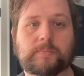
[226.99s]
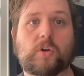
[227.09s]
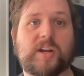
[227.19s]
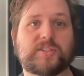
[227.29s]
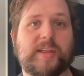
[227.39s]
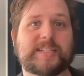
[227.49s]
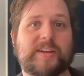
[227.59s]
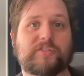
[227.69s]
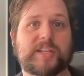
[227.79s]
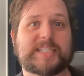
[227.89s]
All right, so that's
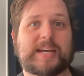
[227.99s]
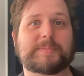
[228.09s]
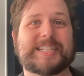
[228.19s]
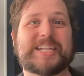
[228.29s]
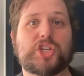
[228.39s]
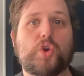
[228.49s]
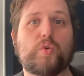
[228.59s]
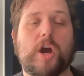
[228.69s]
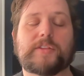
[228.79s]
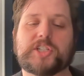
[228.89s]
it for this time. Stay
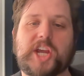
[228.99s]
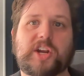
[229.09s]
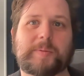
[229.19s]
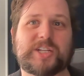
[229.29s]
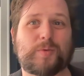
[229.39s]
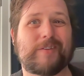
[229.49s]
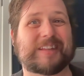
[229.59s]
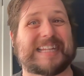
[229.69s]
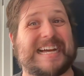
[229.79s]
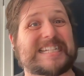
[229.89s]
tuned on the channel because we have
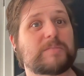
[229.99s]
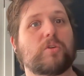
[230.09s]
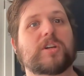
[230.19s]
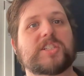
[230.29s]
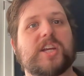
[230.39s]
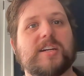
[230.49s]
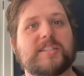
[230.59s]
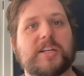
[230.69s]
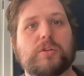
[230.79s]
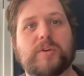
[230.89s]
lots more to discuss,
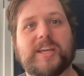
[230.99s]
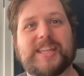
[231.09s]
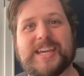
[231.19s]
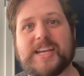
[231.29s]
including the